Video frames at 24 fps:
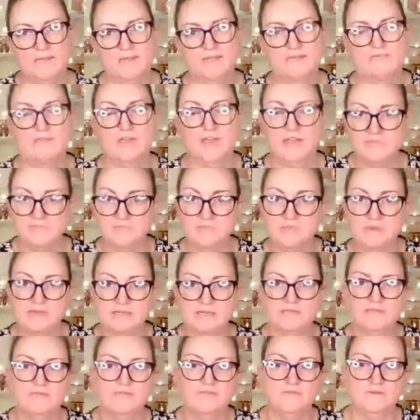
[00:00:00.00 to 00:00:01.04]
If you haven't been here
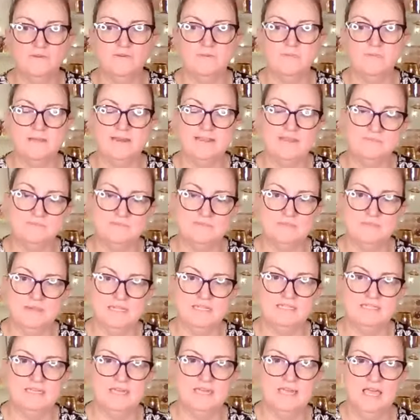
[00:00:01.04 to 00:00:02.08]
before, my name's
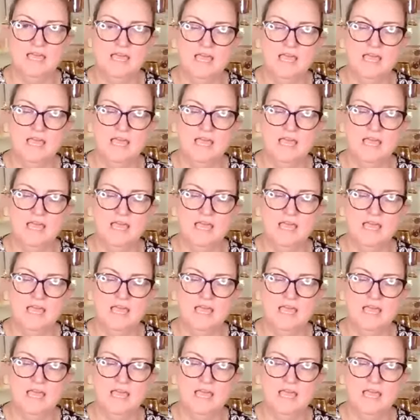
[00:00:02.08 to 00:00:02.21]
Amanda